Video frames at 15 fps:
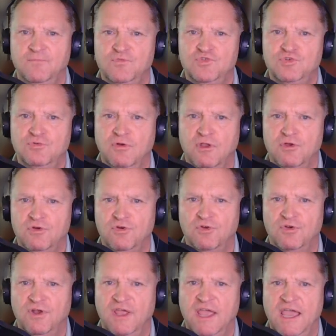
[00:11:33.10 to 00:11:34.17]
to
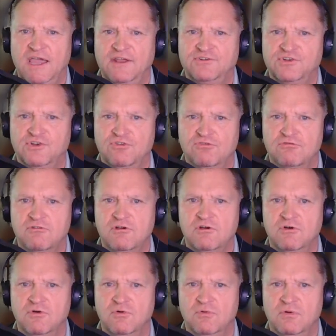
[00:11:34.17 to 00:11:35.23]
learn and to
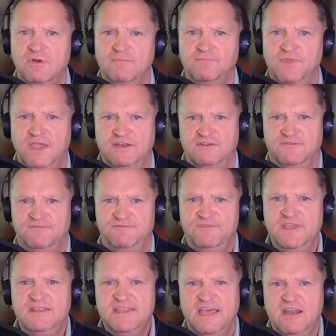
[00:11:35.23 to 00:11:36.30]
grow and to
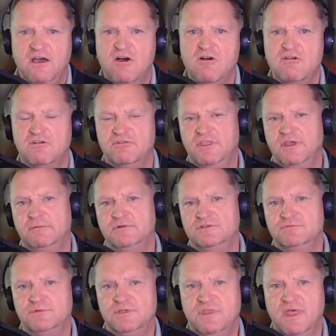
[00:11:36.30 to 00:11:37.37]
feed that hunger that was
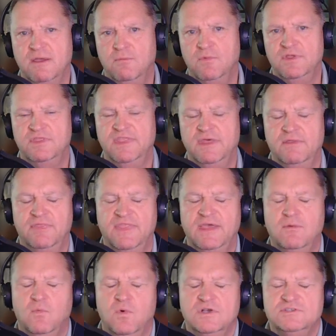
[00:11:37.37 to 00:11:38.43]
that
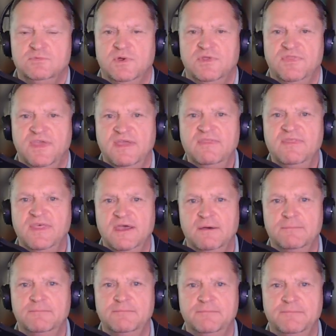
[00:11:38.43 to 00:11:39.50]
was within them.